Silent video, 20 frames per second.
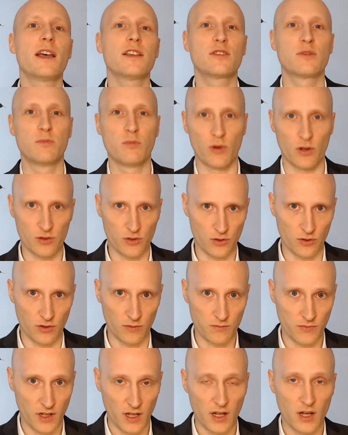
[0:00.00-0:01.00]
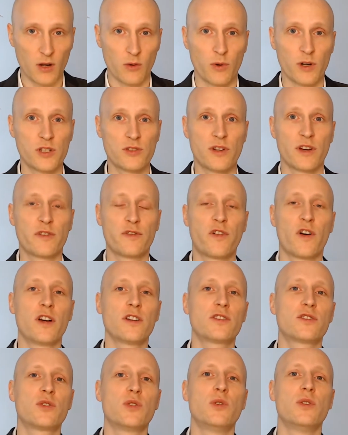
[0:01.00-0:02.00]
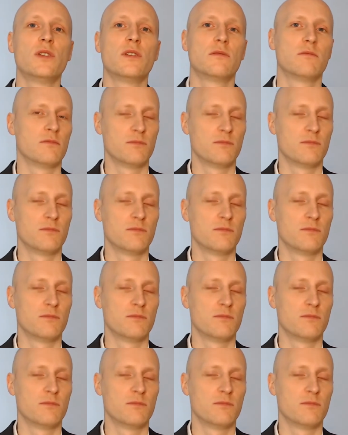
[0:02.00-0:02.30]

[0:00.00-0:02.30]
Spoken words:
module, which refers to